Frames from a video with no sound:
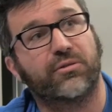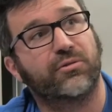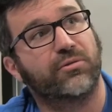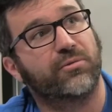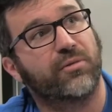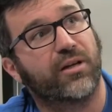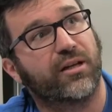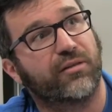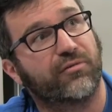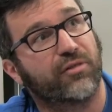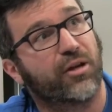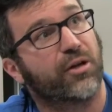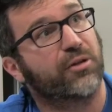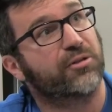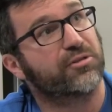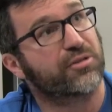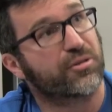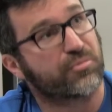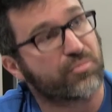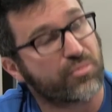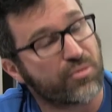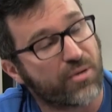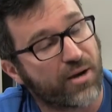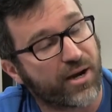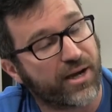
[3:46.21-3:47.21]
to have
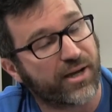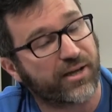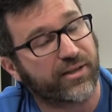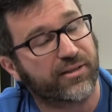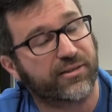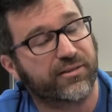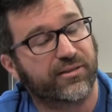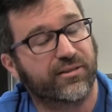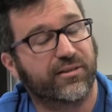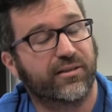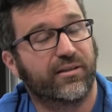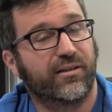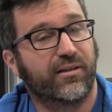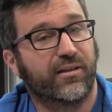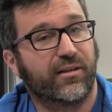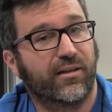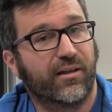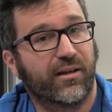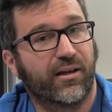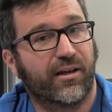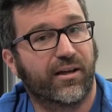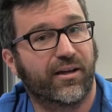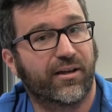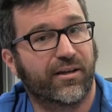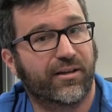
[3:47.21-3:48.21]
enterprise
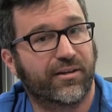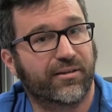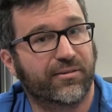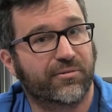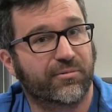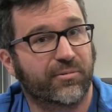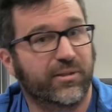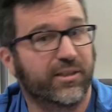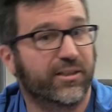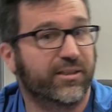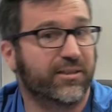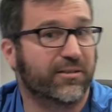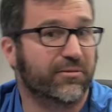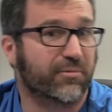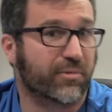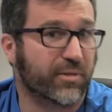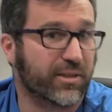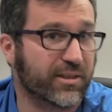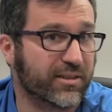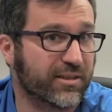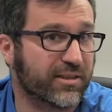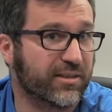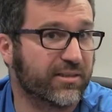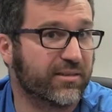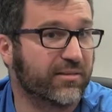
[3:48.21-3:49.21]

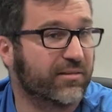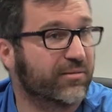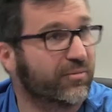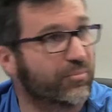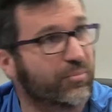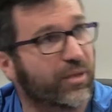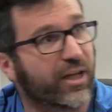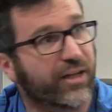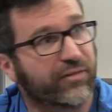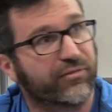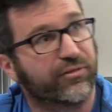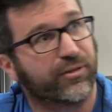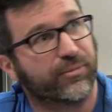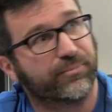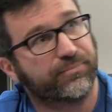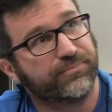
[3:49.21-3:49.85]
ready platform.